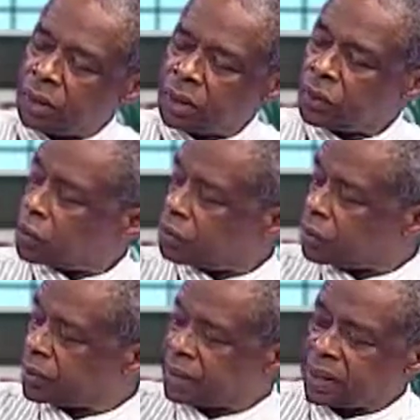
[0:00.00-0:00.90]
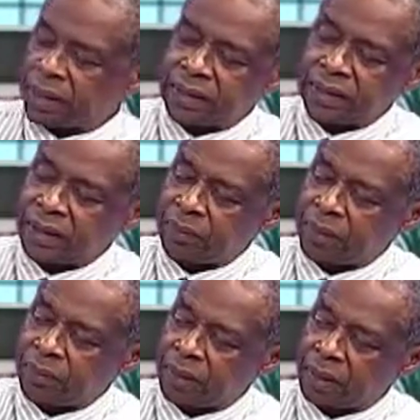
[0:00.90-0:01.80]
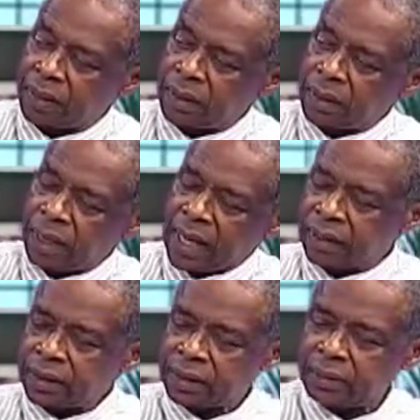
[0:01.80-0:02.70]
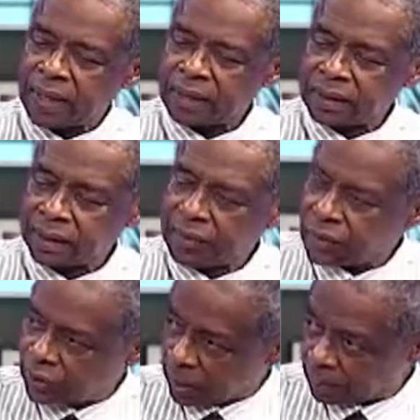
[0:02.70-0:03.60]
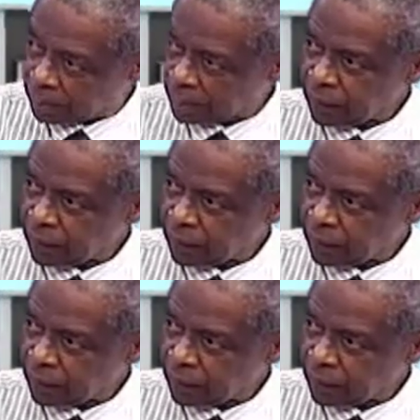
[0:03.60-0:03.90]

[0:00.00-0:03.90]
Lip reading: corrodes a steel member and part of the bridge slumps.